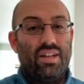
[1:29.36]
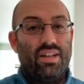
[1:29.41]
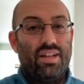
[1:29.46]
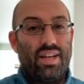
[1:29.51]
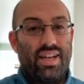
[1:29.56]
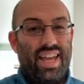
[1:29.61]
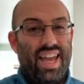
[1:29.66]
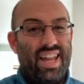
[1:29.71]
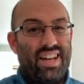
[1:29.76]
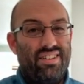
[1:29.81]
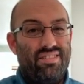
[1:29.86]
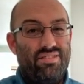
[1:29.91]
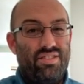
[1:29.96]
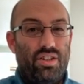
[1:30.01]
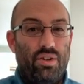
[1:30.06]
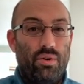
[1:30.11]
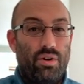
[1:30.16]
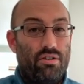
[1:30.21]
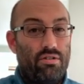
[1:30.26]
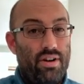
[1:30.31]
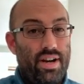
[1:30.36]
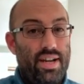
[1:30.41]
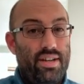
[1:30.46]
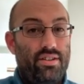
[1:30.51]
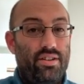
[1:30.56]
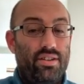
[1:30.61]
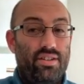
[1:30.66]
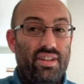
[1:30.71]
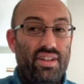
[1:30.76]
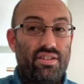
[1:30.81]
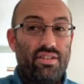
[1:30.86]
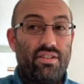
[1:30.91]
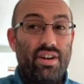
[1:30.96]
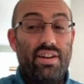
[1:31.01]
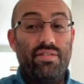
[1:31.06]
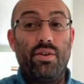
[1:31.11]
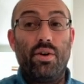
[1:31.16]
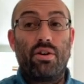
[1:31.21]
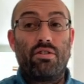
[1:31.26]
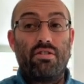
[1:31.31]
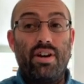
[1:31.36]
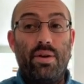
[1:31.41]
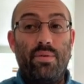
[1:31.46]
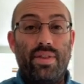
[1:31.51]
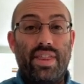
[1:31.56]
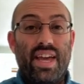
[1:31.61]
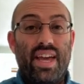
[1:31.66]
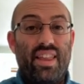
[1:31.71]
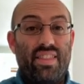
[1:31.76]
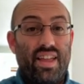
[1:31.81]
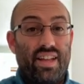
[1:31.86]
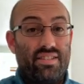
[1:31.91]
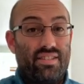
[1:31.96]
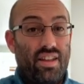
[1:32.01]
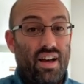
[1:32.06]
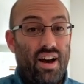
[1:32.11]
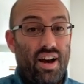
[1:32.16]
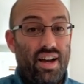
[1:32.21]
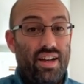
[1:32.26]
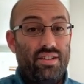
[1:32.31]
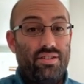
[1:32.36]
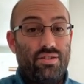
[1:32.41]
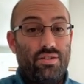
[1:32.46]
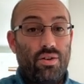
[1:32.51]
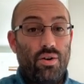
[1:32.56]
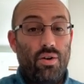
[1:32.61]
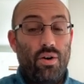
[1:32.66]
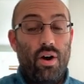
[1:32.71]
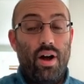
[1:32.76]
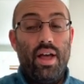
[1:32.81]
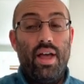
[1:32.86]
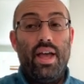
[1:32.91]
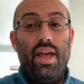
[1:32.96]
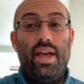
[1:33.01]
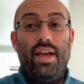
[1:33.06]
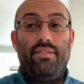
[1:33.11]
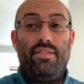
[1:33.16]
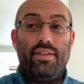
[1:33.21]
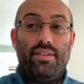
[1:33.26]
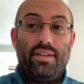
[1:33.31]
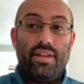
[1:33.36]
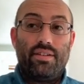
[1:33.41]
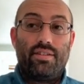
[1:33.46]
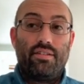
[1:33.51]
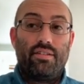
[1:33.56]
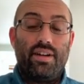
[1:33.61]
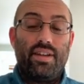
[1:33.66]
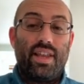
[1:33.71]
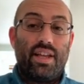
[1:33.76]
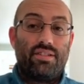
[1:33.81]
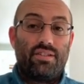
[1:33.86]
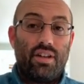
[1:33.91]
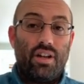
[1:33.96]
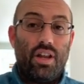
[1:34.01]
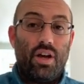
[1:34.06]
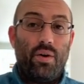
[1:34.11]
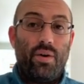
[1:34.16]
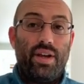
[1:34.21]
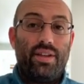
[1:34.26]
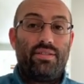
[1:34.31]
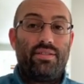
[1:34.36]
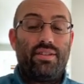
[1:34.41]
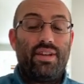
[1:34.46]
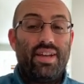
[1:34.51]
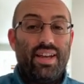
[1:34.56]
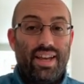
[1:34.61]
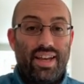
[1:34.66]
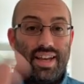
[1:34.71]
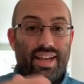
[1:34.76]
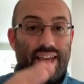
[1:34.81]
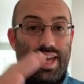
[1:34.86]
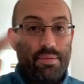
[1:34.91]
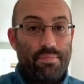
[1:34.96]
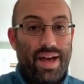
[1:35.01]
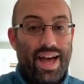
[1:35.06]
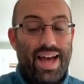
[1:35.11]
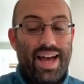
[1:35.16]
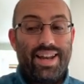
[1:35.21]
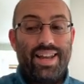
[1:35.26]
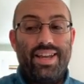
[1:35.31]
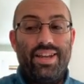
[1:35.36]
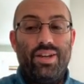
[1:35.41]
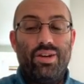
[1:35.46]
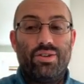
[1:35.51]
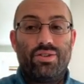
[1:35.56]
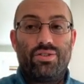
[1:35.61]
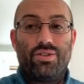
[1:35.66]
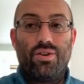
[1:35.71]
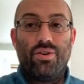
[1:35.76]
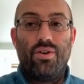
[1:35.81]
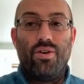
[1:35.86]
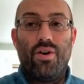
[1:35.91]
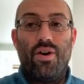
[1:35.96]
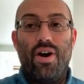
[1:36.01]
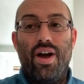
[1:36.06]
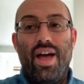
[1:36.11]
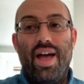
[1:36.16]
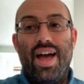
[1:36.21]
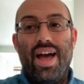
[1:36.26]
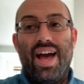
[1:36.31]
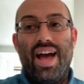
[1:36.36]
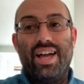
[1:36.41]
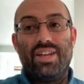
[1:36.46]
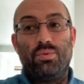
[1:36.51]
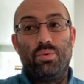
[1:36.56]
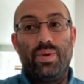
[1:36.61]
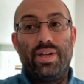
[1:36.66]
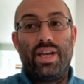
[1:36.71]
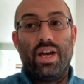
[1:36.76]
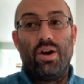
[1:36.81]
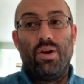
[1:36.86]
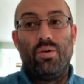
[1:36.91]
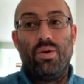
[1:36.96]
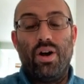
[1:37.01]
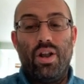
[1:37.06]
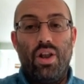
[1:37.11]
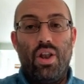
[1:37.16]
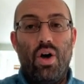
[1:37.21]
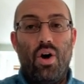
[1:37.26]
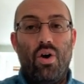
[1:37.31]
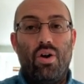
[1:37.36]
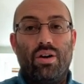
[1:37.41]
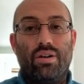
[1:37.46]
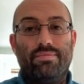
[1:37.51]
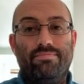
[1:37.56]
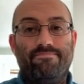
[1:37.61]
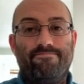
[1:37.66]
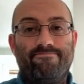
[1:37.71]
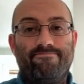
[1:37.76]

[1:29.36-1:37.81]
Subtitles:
Again, do you agree? Do you disagree? If you agree with it, that's the highest score. If you disagree, that's the lowest. And keep adding your score as we go along.